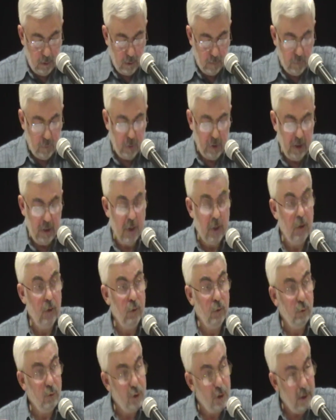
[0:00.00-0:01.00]
for
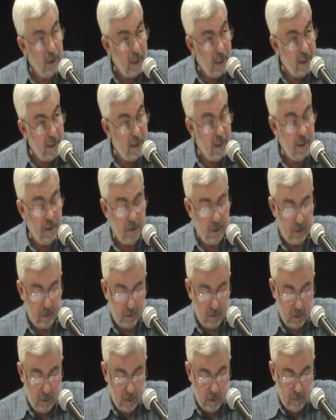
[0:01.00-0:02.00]
institutionalization,
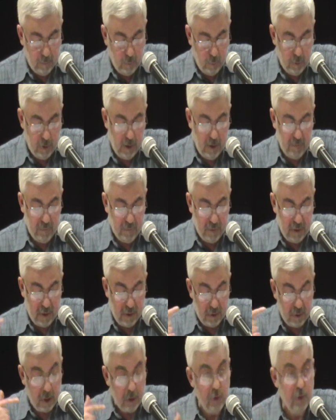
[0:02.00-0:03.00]
for
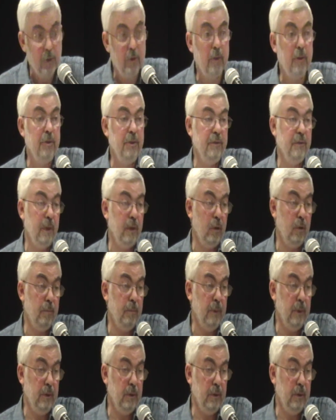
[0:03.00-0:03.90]
infrastructural development.